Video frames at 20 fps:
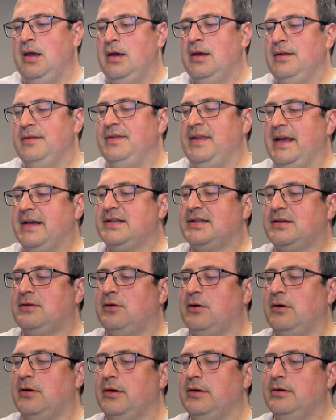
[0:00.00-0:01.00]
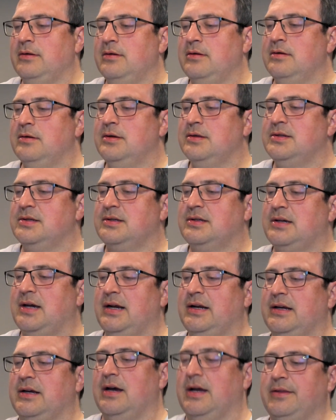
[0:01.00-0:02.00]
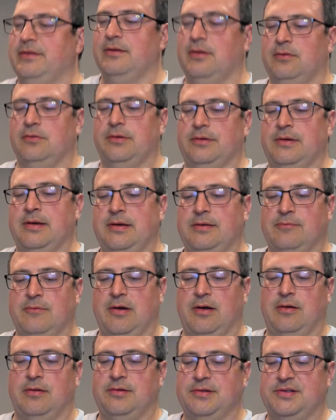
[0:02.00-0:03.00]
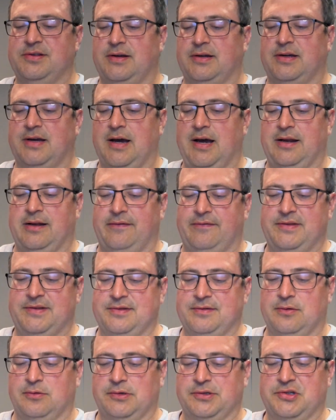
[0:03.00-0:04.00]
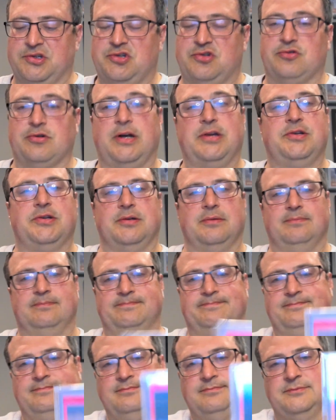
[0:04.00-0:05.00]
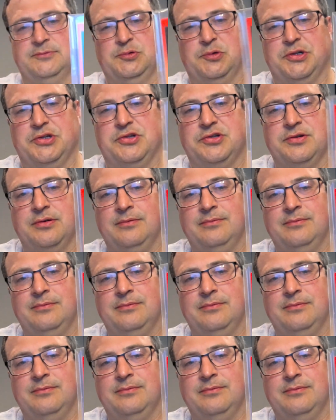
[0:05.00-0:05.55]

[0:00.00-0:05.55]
Next card, it's kind of got Nolan, well, it's not kind of, it's Nolan stretching, which,